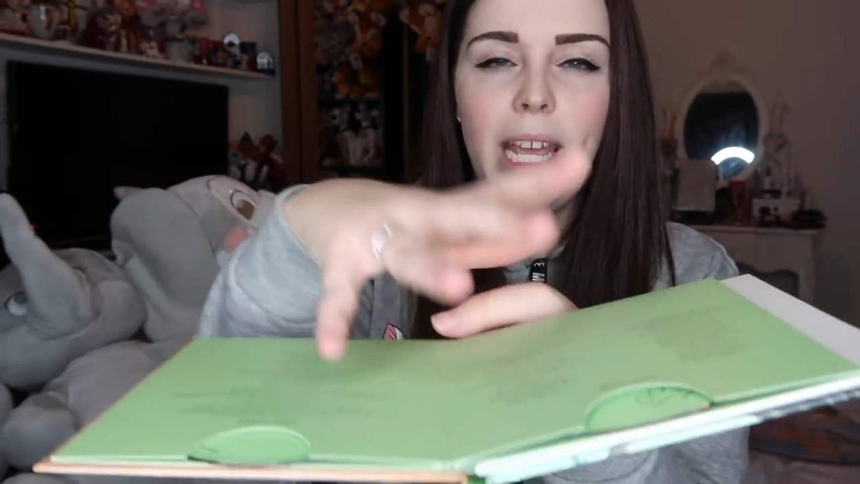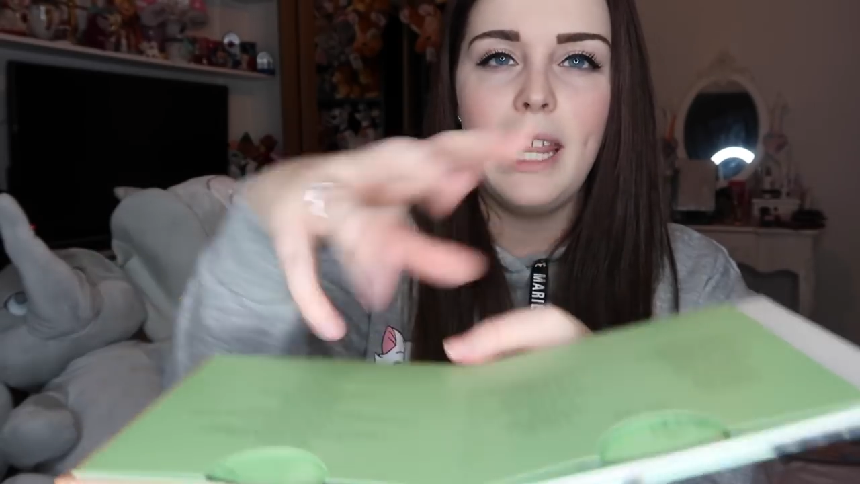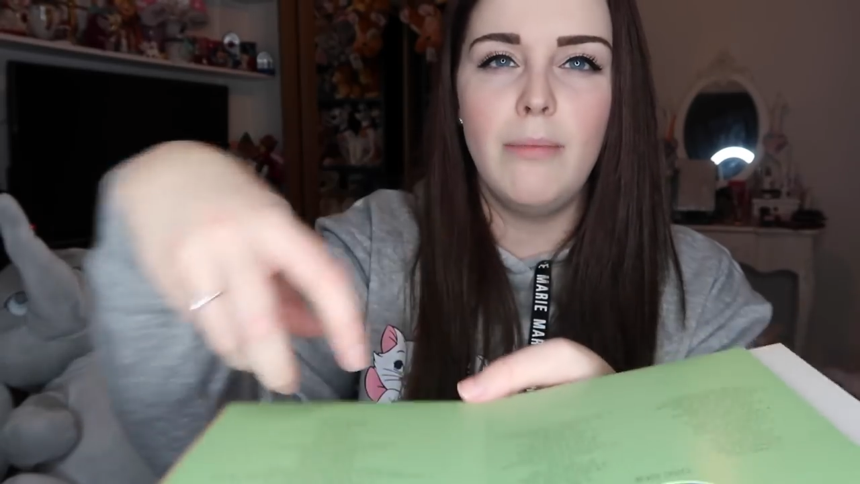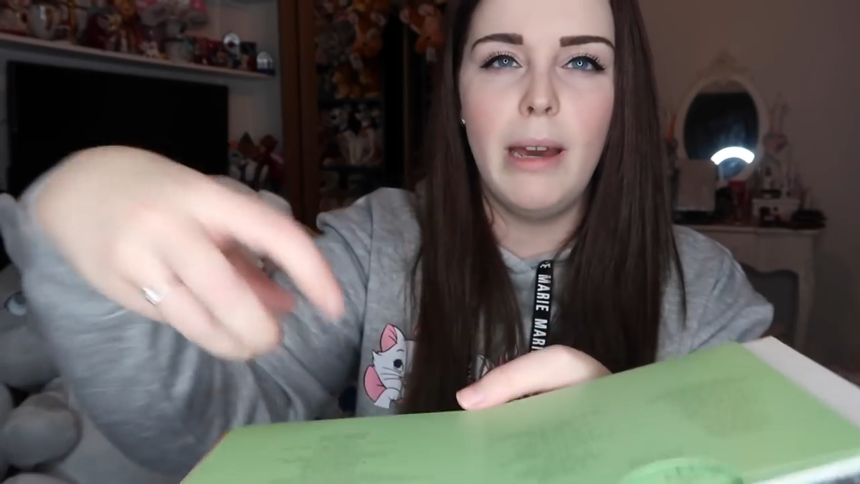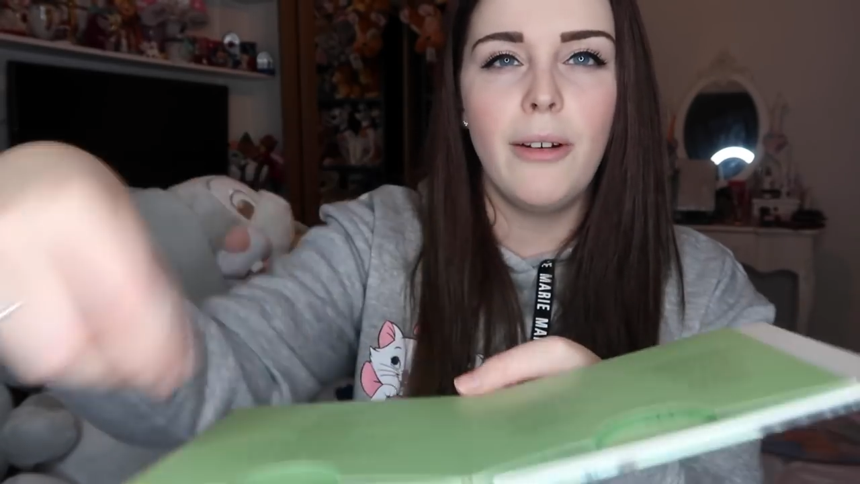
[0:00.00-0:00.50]

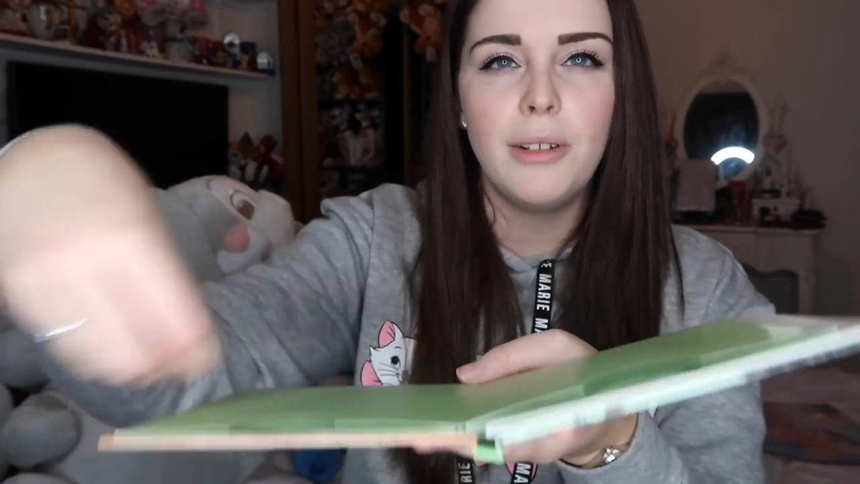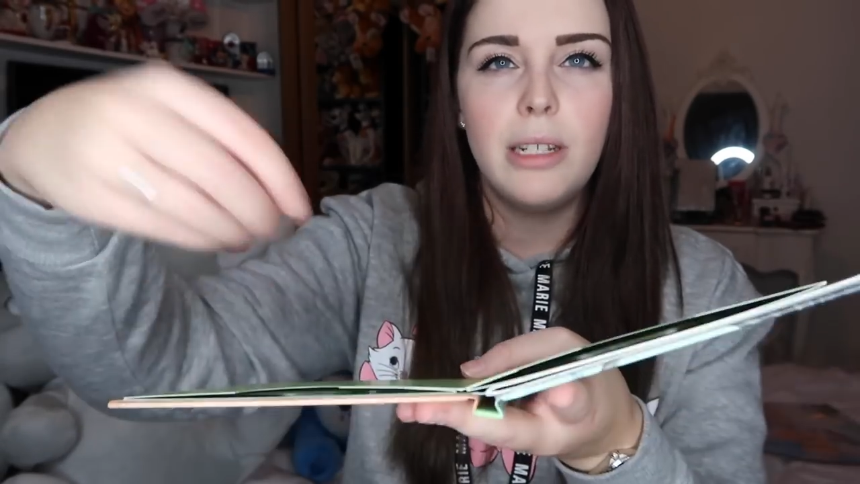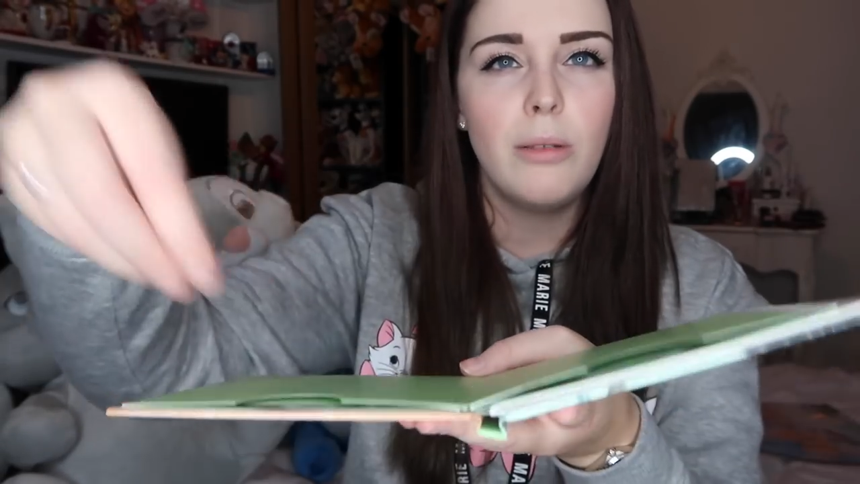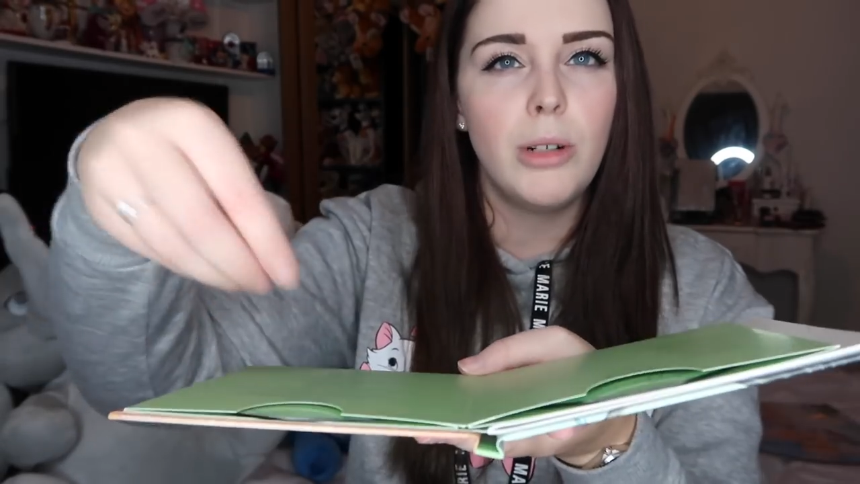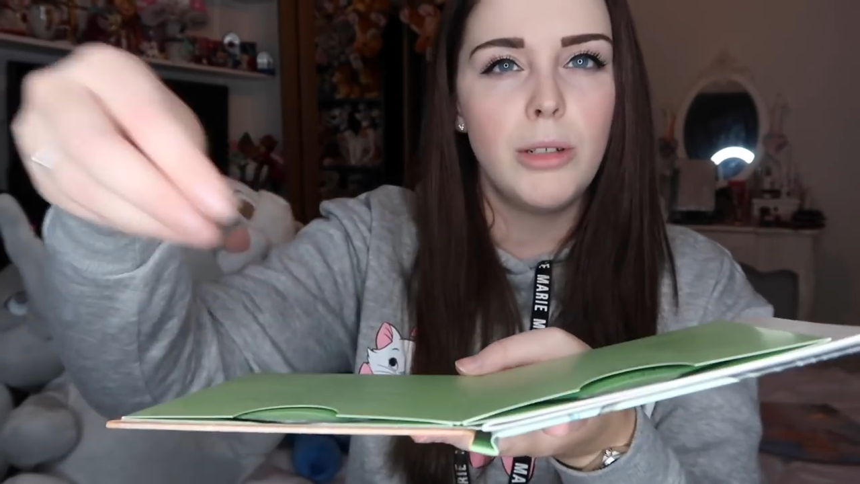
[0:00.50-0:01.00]
get them out because
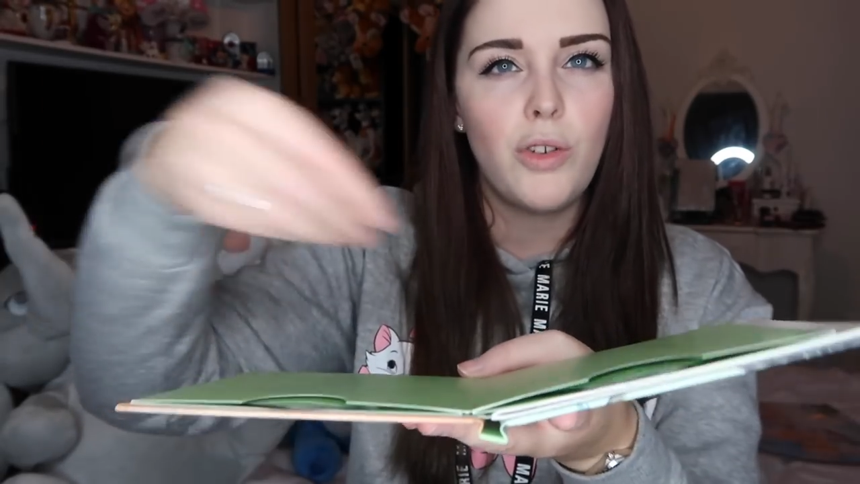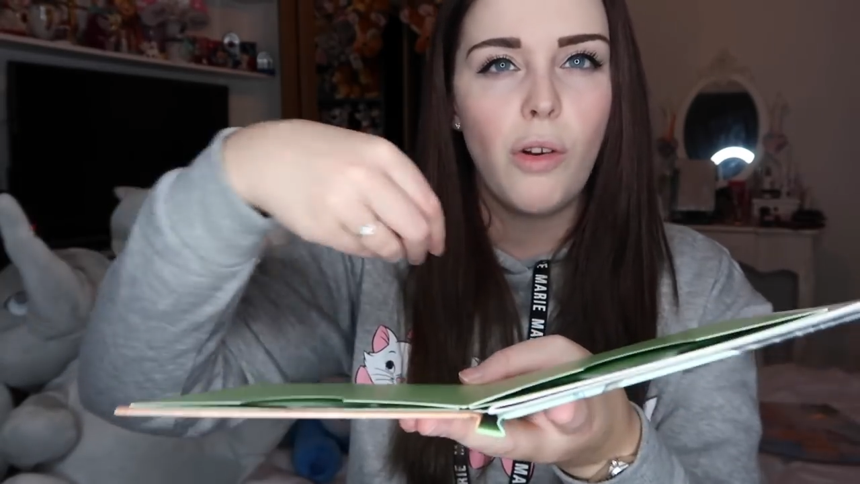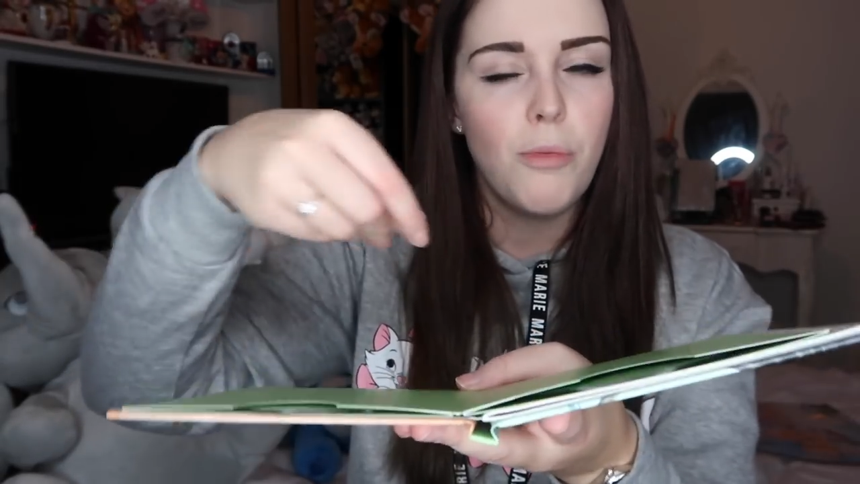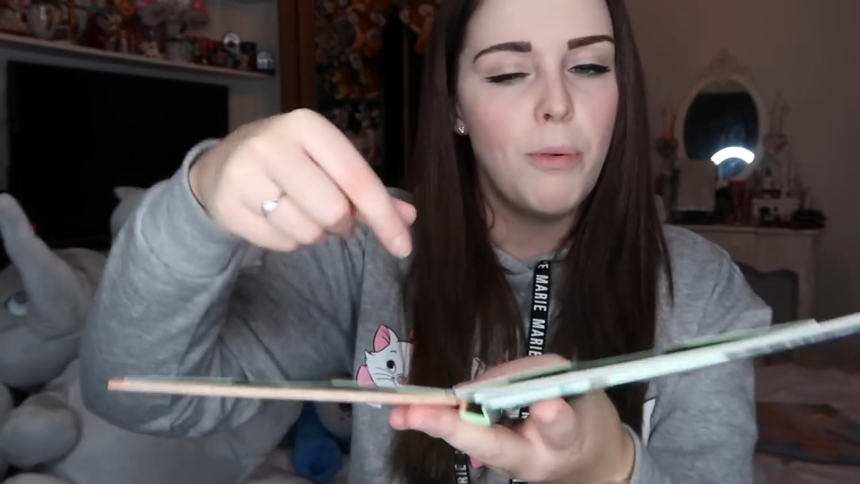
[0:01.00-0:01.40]
I don't want to struggle